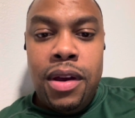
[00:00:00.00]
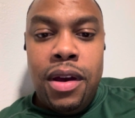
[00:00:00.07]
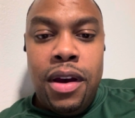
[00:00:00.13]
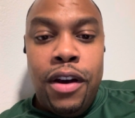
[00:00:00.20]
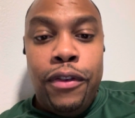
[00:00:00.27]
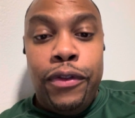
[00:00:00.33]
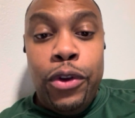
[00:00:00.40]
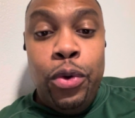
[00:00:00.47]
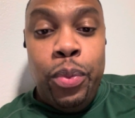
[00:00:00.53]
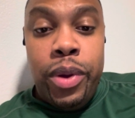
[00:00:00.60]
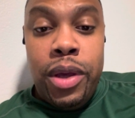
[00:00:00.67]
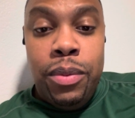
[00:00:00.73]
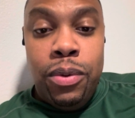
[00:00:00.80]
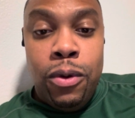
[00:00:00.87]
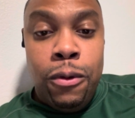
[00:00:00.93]
a few
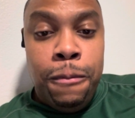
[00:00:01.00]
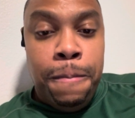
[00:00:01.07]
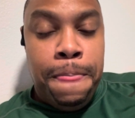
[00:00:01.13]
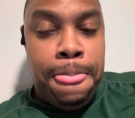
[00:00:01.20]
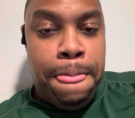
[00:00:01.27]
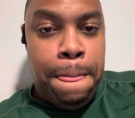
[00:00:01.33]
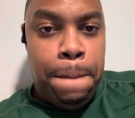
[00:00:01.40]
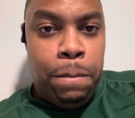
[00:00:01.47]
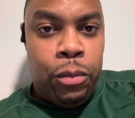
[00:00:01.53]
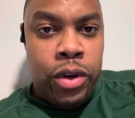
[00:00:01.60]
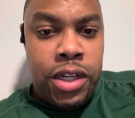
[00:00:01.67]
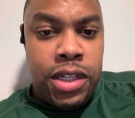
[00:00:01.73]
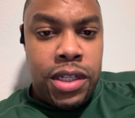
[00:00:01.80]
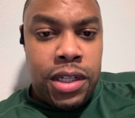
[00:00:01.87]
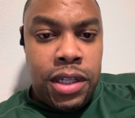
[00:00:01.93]
people
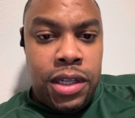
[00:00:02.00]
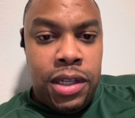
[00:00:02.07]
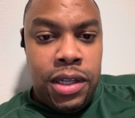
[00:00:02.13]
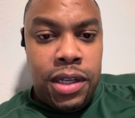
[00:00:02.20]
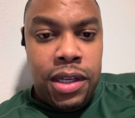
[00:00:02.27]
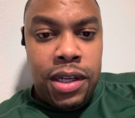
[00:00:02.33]
recently.